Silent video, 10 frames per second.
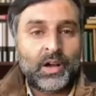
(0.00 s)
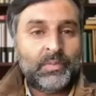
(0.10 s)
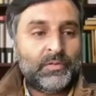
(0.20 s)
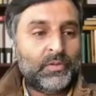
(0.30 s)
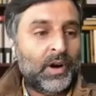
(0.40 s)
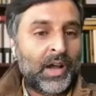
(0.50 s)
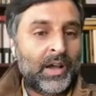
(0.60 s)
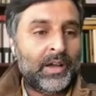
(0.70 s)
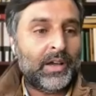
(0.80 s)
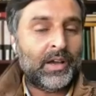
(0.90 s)
before
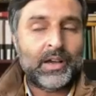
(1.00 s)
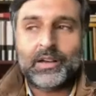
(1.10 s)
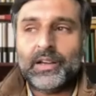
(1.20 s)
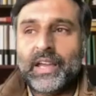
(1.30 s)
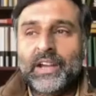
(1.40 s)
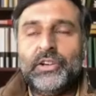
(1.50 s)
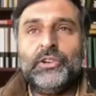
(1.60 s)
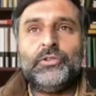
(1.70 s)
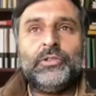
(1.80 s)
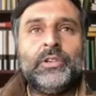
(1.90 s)
I get
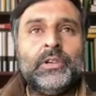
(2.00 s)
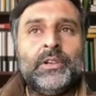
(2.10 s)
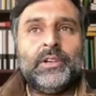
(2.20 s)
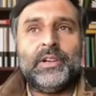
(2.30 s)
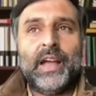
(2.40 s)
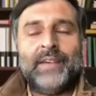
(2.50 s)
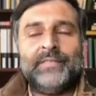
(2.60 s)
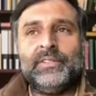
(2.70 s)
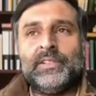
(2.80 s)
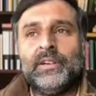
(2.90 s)
into the
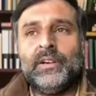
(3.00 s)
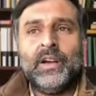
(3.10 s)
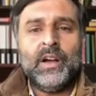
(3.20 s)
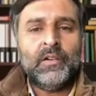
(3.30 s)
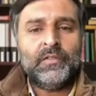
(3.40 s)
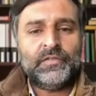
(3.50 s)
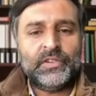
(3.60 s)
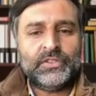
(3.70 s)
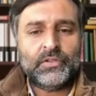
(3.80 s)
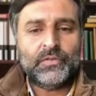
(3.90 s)
answer,
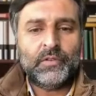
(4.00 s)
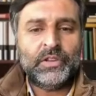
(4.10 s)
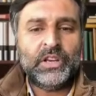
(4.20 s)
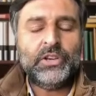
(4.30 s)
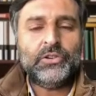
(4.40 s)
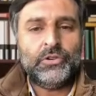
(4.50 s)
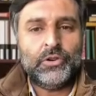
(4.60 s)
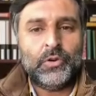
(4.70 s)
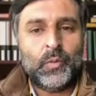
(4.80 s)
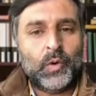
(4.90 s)
first of all, we need to
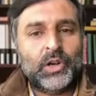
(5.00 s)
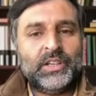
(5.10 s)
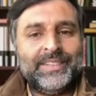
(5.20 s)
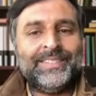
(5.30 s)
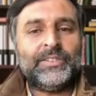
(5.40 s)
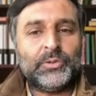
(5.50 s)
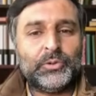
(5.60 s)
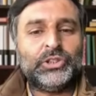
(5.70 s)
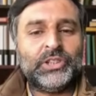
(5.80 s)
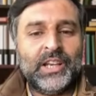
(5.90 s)
know what is
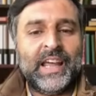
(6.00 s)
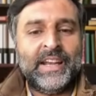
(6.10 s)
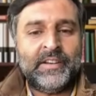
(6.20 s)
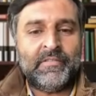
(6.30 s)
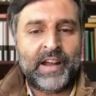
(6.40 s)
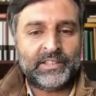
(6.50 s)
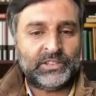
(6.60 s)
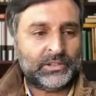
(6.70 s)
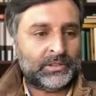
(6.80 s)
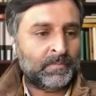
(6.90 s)
social
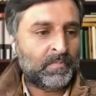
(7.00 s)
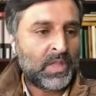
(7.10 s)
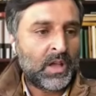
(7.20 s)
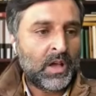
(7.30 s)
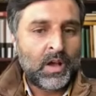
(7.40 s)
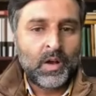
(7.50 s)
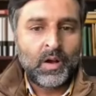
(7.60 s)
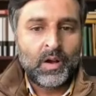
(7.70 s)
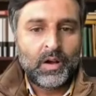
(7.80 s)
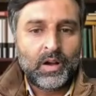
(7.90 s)
interaction.
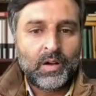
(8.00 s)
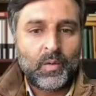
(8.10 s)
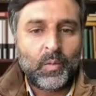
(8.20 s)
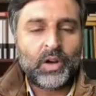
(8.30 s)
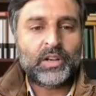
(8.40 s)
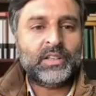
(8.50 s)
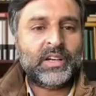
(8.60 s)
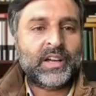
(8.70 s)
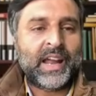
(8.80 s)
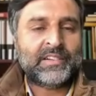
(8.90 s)
What are the
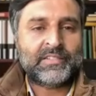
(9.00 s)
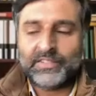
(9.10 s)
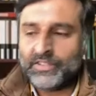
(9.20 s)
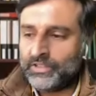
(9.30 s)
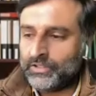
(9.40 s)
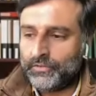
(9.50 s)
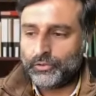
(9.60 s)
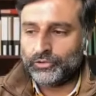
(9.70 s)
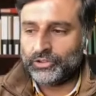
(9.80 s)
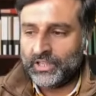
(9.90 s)
characteristics of
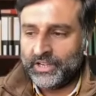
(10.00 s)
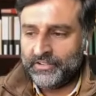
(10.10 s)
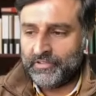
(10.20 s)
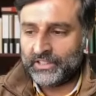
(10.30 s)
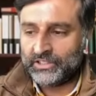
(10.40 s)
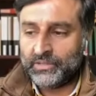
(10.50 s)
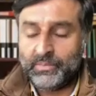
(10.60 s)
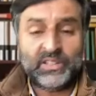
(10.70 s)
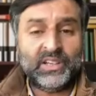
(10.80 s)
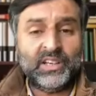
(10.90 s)
social interaction?
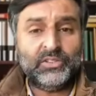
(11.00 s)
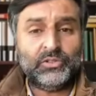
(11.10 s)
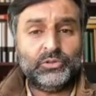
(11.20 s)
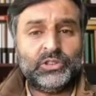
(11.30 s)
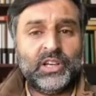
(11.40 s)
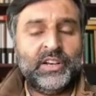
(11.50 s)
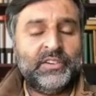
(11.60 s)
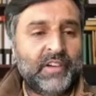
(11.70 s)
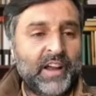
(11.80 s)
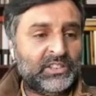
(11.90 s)
Basically, social
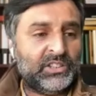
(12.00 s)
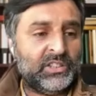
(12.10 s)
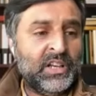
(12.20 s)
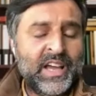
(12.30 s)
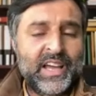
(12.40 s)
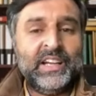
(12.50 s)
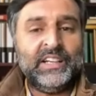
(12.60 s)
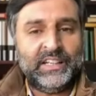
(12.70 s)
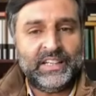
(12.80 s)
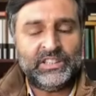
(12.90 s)
interaction in
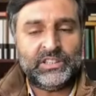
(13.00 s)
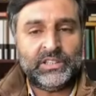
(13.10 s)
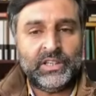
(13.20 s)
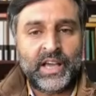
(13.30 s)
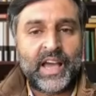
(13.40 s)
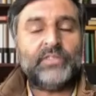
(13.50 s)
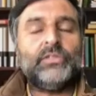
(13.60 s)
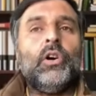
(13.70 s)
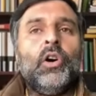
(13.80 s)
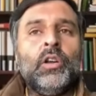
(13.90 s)
teaching has
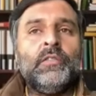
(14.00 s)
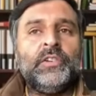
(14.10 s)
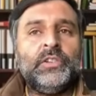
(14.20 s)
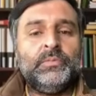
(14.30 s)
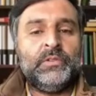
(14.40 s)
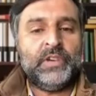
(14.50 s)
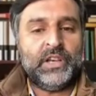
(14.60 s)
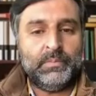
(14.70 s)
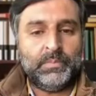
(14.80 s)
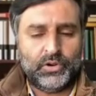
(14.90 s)
always been very
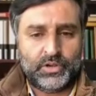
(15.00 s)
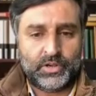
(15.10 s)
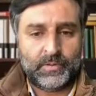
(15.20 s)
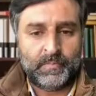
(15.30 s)
important.